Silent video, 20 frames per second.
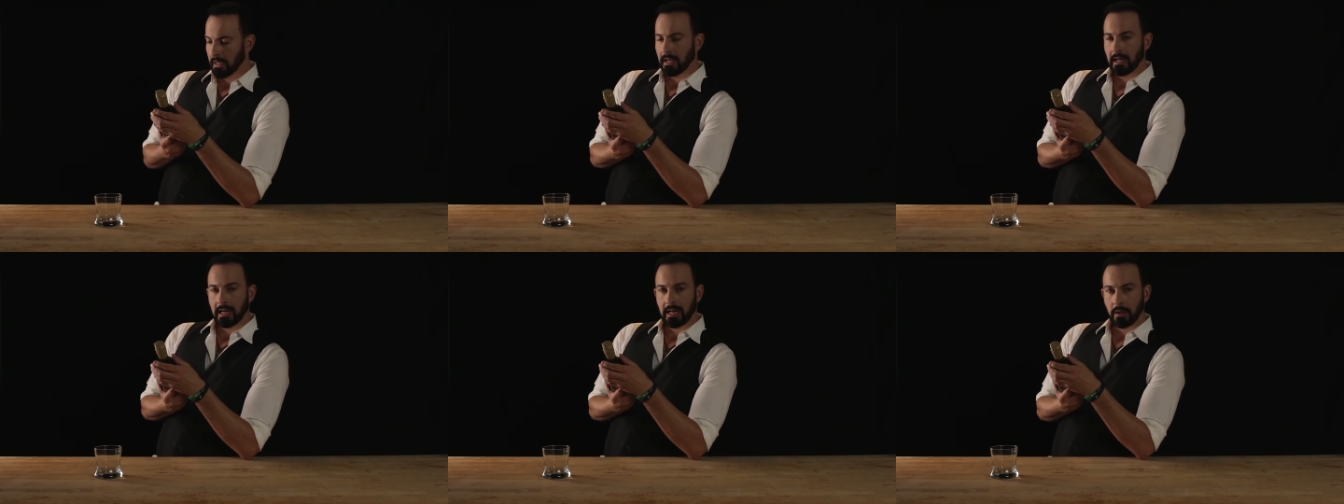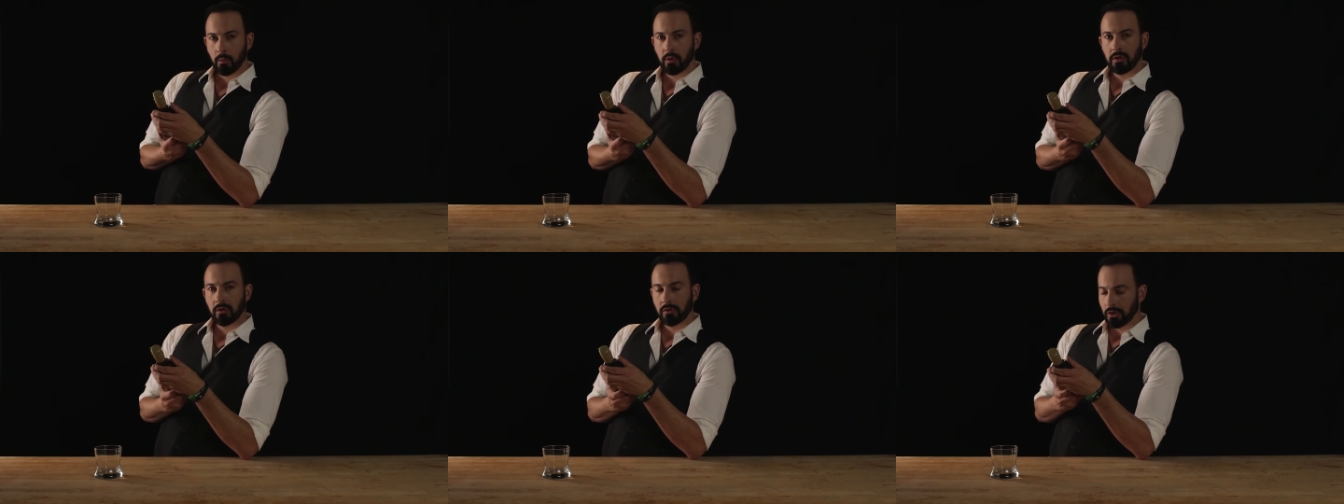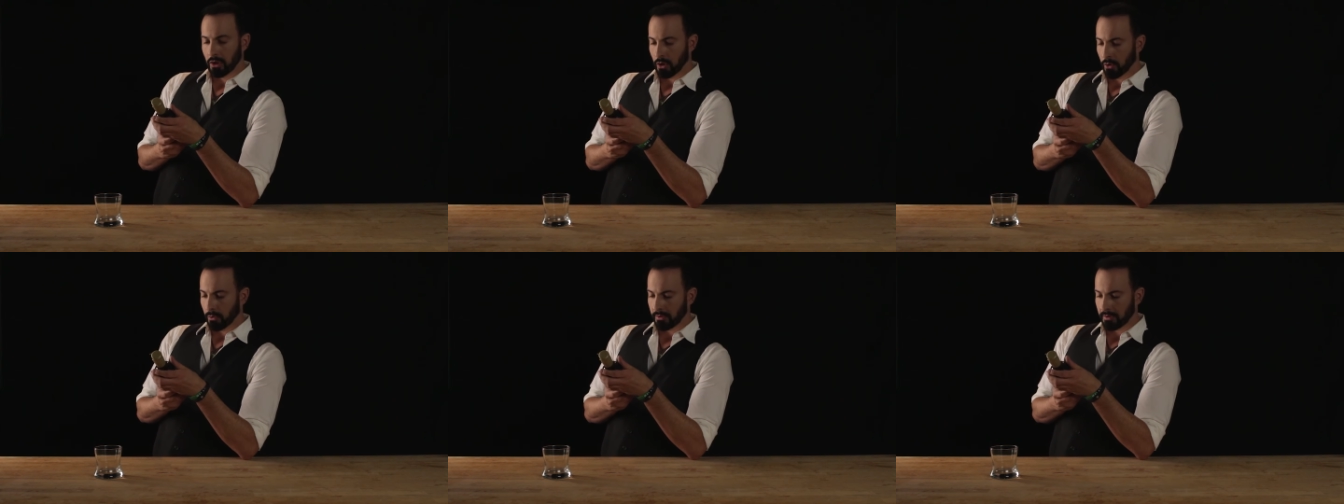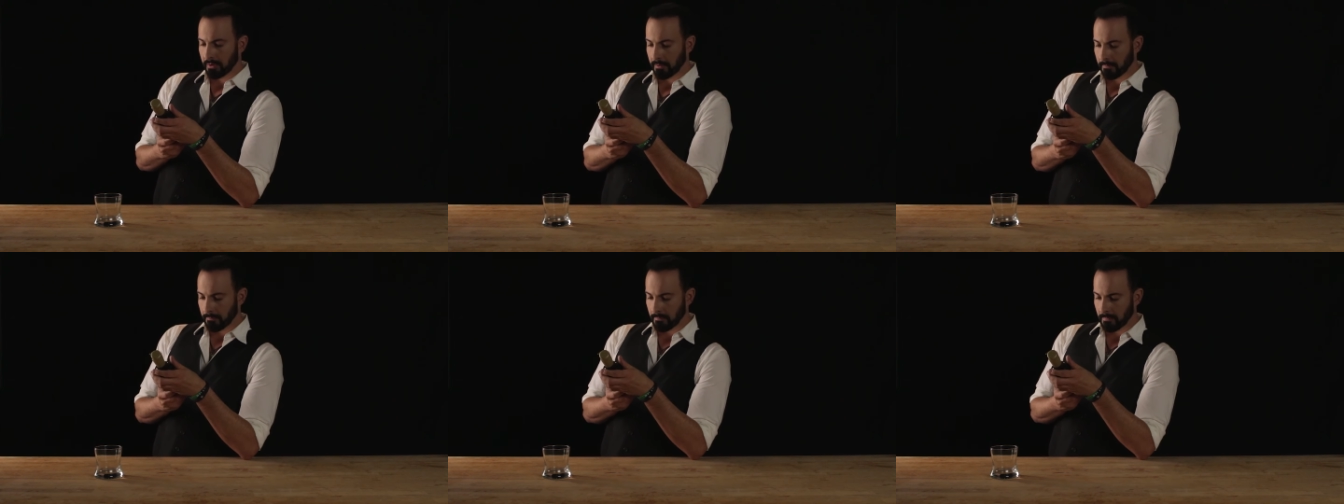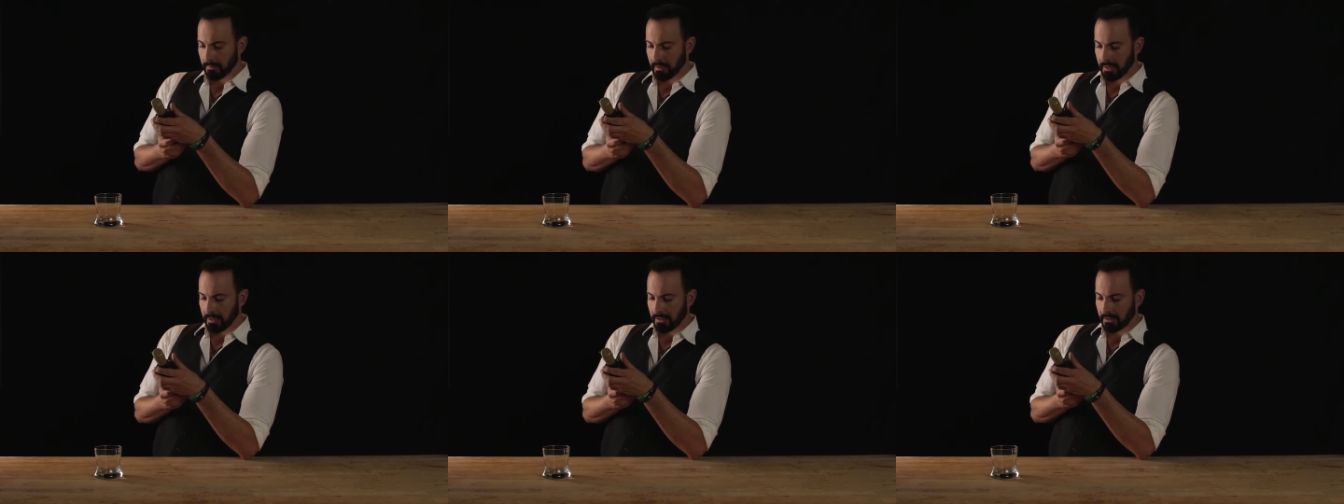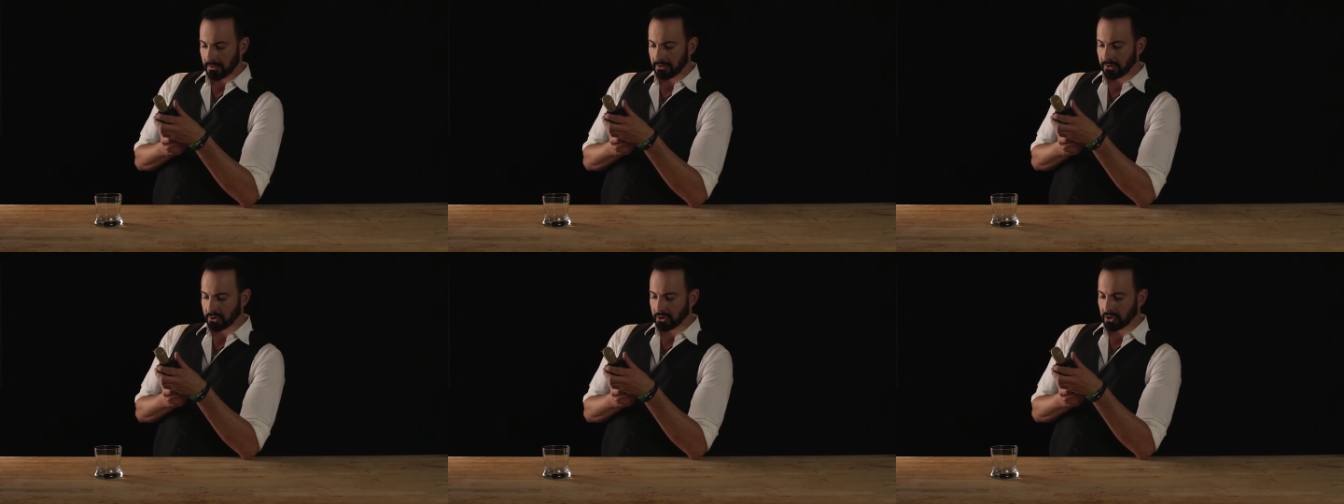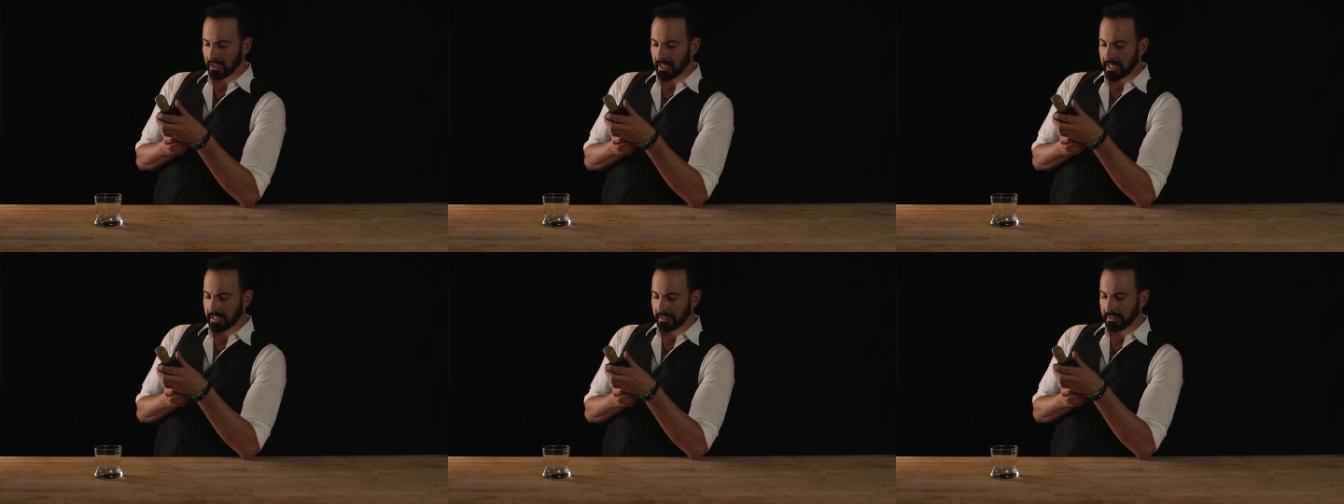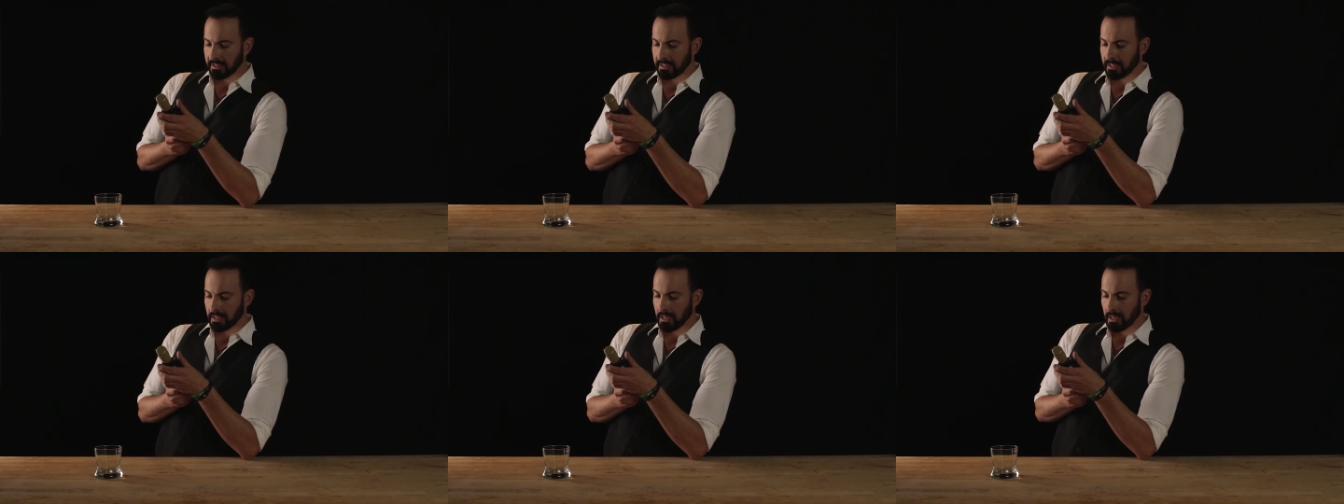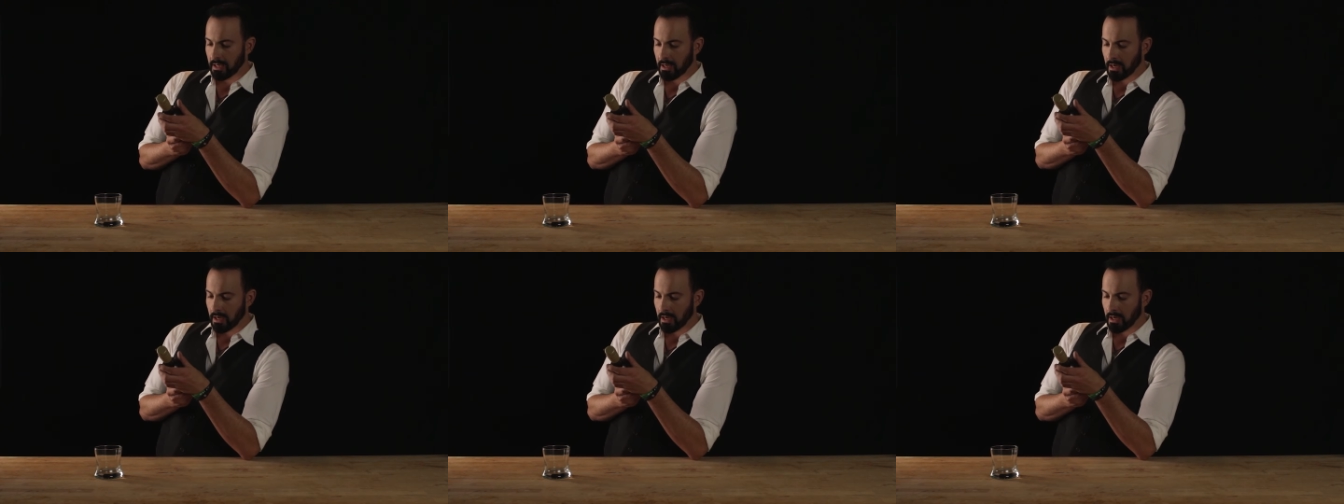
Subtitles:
I will note that it is slightly